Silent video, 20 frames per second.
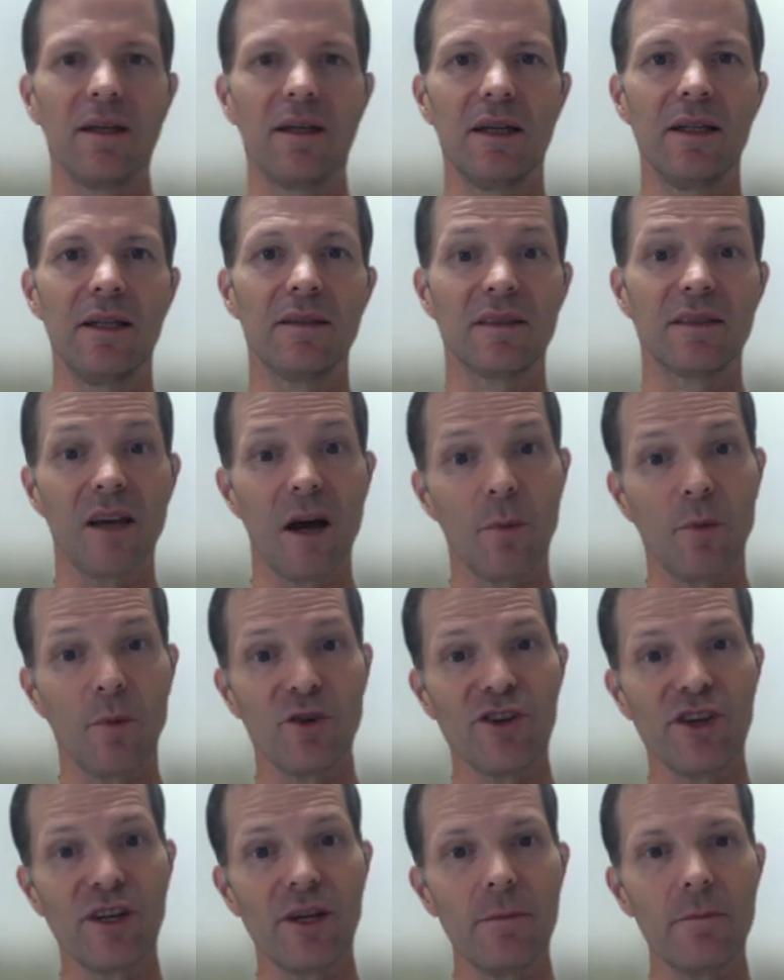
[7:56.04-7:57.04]
In
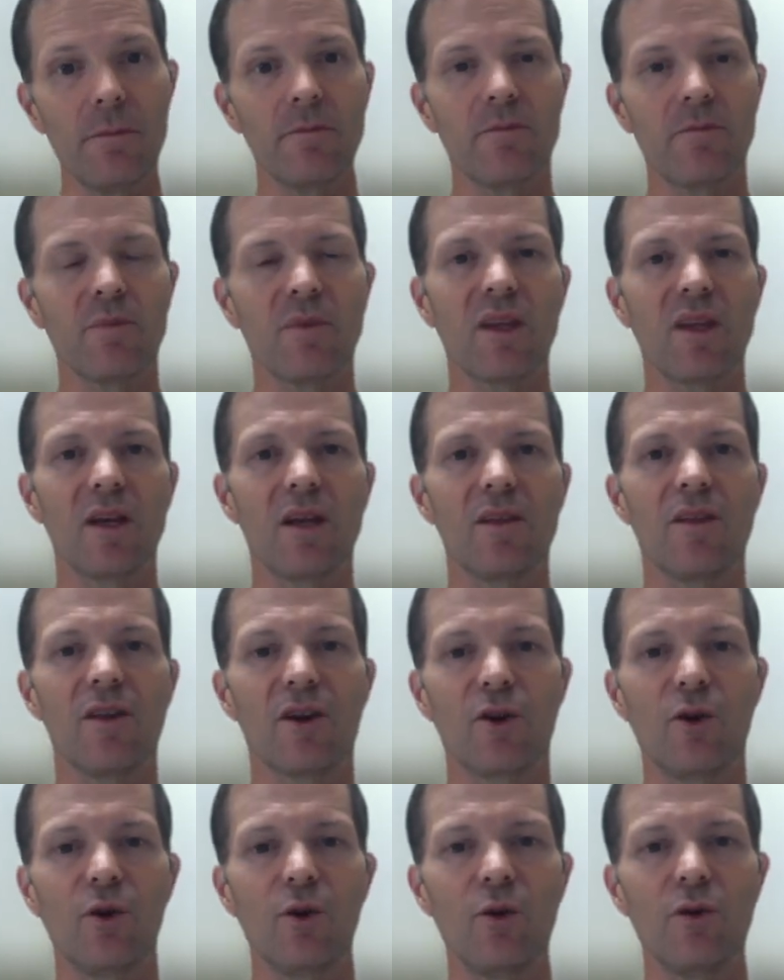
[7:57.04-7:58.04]
summary, the
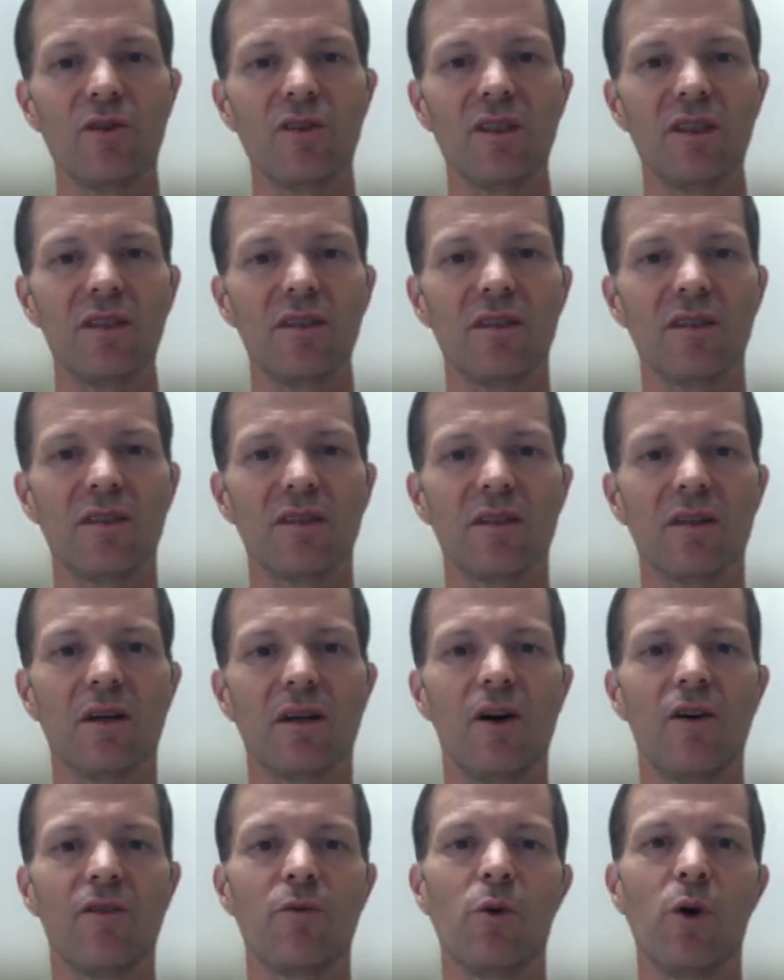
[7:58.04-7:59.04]
causes
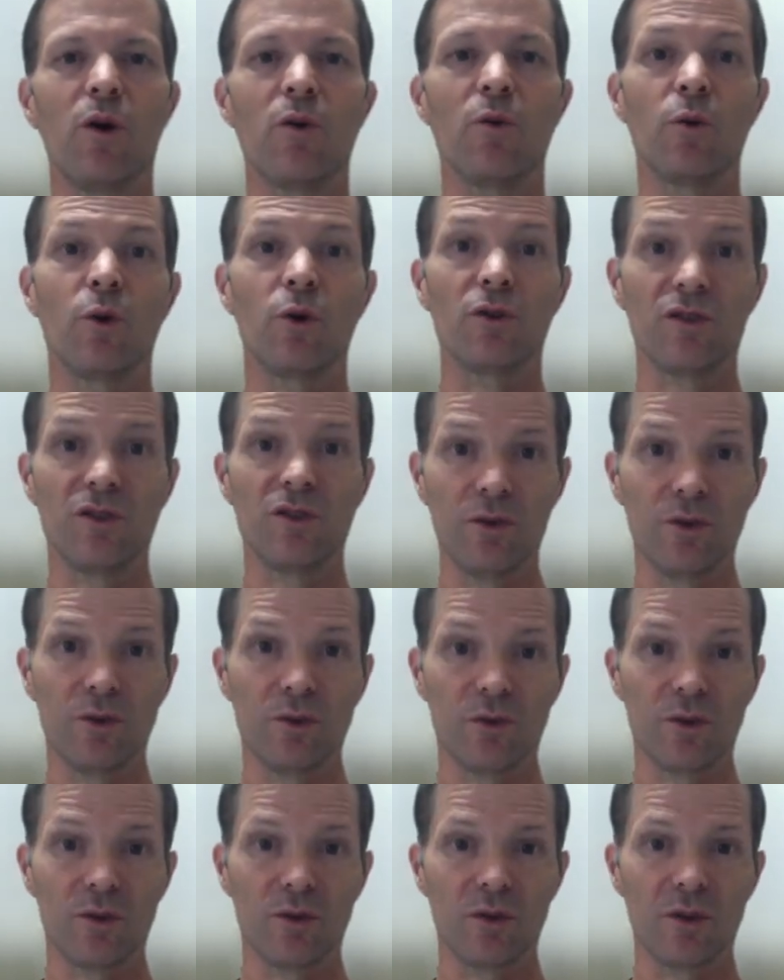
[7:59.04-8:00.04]
of World War II
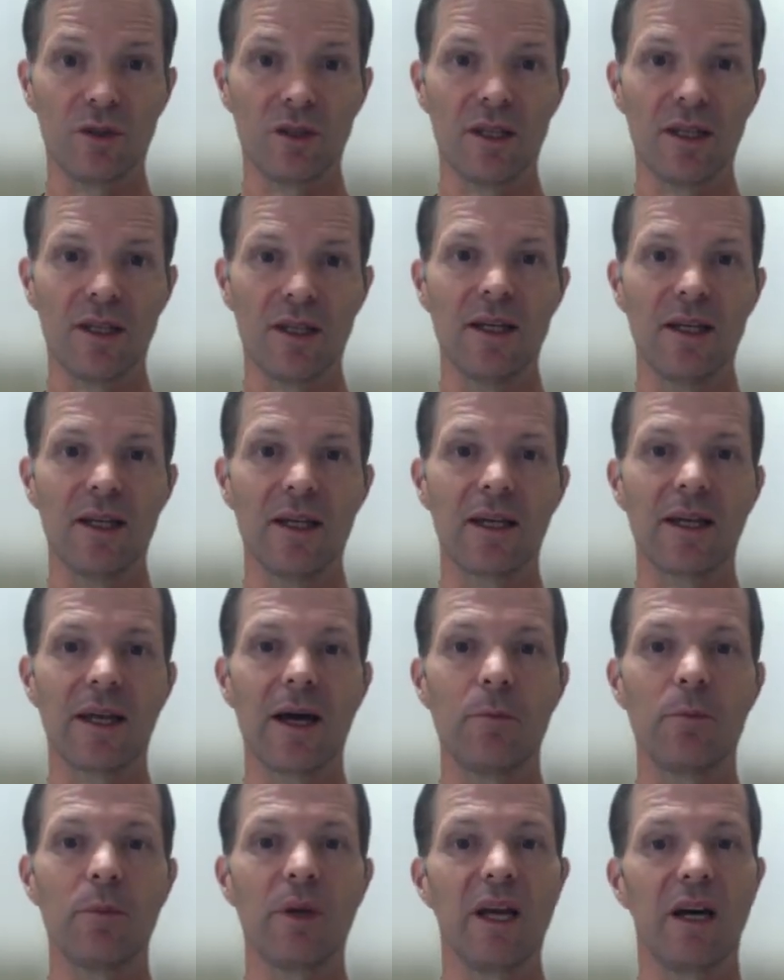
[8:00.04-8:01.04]

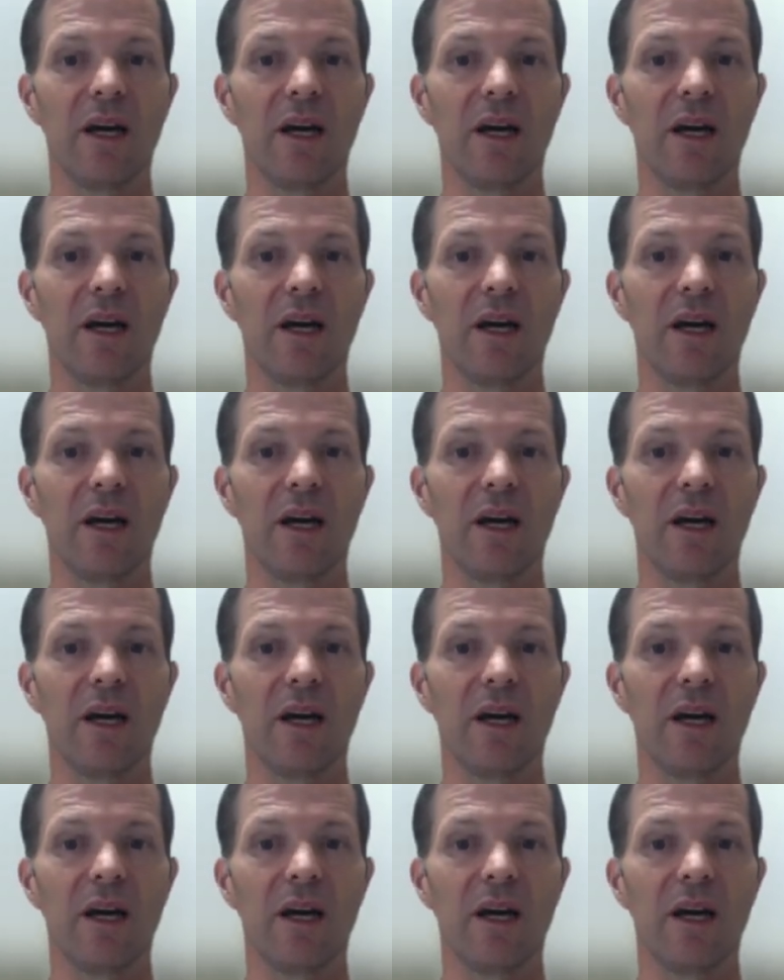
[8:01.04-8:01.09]
can be